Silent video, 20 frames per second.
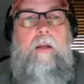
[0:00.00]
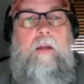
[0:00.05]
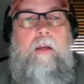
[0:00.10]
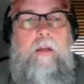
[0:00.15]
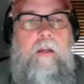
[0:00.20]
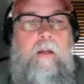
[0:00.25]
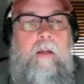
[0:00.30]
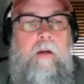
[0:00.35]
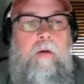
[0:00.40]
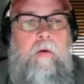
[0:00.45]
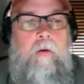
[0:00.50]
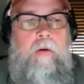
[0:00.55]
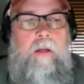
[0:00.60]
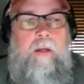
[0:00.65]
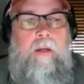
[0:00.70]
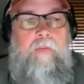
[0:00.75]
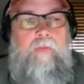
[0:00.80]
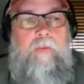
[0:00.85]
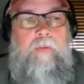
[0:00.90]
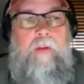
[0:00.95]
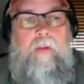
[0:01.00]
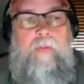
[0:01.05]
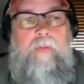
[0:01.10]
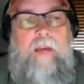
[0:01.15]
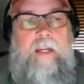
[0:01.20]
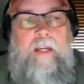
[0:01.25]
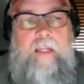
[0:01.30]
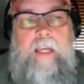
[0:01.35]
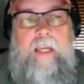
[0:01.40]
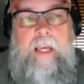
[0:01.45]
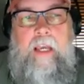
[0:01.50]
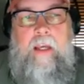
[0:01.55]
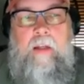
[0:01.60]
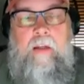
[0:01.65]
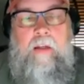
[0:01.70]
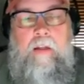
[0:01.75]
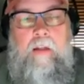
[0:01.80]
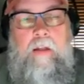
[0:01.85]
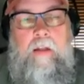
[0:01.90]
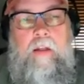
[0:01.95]
you know, if if I
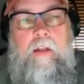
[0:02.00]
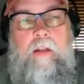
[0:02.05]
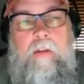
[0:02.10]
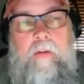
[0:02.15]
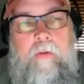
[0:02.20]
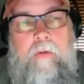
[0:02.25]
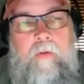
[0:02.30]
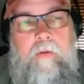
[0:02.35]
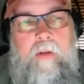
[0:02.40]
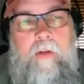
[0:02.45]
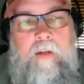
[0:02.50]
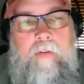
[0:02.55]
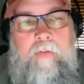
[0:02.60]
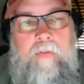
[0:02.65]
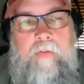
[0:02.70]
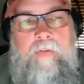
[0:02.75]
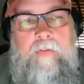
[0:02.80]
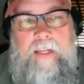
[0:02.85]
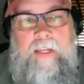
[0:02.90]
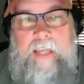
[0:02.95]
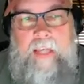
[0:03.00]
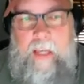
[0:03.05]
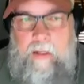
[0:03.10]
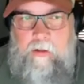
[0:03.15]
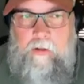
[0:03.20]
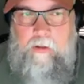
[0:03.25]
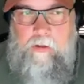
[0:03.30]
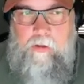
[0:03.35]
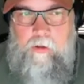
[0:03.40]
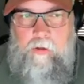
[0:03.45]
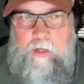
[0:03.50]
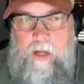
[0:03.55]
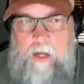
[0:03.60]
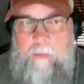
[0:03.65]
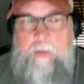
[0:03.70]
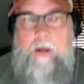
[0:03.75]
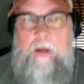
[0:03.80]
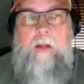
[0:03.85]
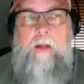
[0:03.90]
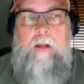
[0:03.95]
can, if, if I can't use a
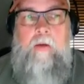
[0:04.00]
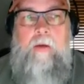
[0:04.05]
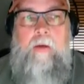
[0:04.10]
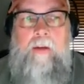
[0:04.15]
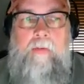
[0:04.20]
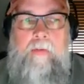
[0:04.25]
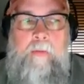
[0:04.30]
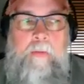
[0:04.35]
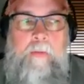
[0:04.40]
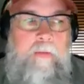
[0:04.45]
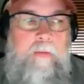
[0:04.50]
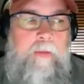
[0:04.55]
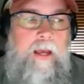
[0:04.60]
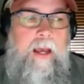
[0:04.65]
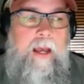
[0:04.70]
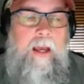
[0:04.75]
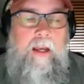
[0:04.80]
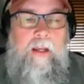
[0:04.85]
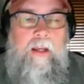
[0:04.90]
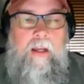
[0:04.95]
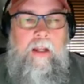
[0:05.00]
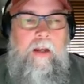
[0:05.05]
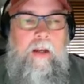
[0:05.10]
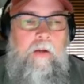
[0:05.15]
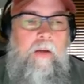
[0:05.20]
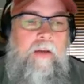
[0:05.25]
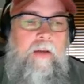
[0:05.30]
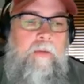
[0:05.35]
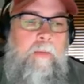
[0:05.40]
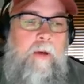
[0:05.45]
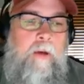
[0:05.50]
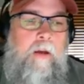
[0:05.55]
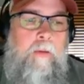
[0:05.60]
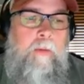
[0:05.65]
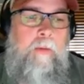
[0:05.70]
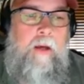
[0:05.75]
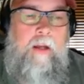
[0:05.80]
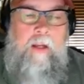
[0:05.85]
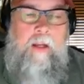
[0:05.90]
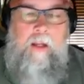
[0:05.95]
tripod, and I don't have a beanbag, and I don't have a
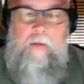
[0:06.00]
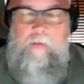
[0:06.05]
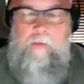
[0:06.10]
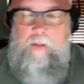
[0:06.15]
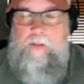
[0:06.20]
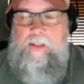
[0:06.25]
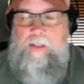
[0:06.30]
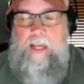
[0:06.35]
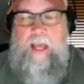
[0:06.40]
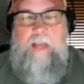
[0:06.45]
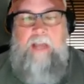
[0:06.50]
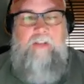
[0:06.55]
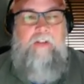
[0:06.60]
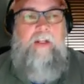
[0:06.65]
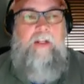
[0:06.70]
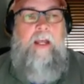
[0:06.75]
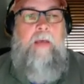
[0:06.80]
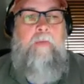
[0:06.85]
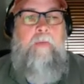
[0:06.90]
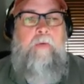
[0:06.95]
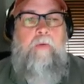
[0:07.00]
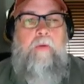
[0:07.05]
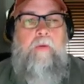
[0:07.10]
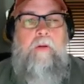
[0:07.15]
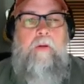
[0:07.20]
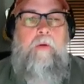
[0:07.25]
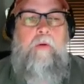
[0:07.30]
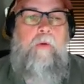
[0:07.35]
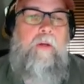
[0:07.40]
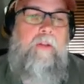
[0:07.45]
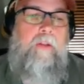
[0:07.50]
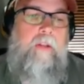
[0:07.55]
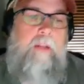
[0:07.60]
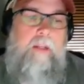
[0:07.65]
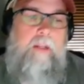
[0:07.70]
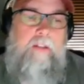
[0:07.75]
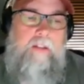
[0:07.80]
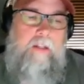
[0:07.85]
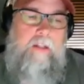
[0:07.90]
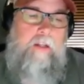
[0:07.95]
monopod heavy, it's action happen really quick. The
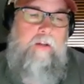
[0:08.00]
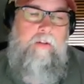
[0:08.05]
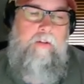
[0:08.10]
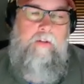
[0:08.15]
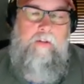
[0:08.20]
next thing I do